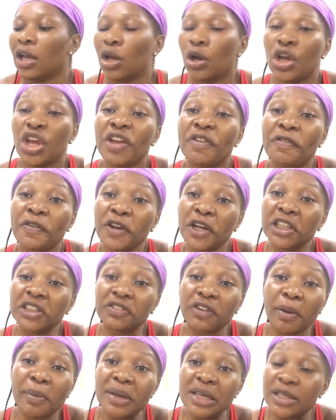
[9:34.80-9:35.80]
he
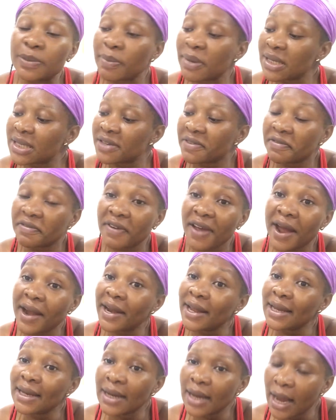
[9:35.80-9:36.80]
finished from his meeting
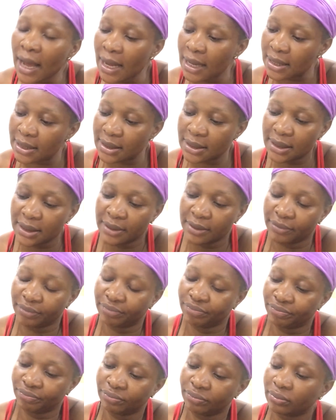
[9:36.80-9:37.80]
very late,
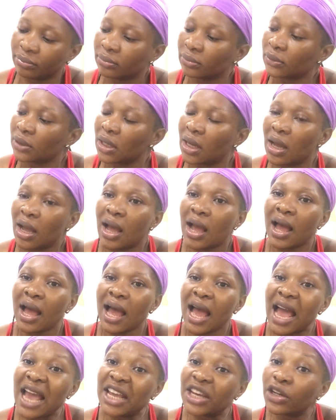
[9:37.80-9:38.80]

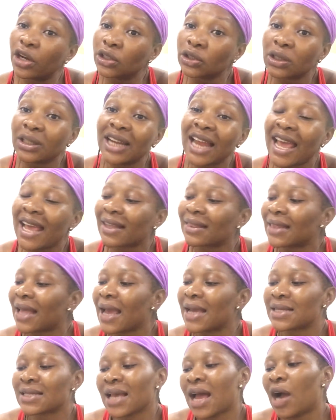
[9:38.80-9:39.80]
and he doesn't like
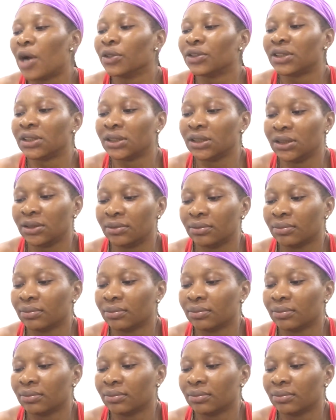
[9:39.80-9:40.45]
night outing.